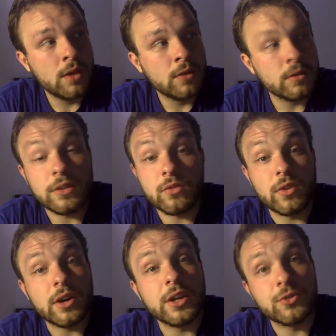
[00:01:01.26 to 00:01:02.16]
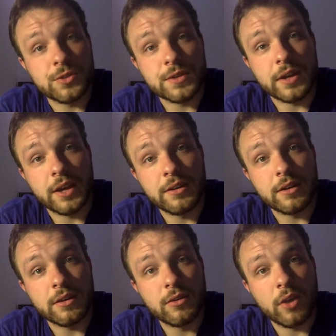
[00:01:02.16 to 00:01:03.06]
So that's a very interesting
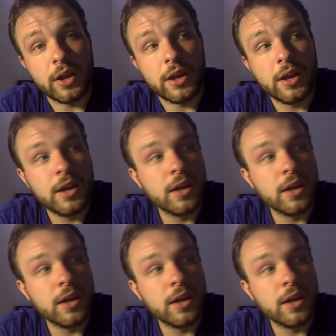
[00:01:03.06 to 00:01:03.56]
idea, right?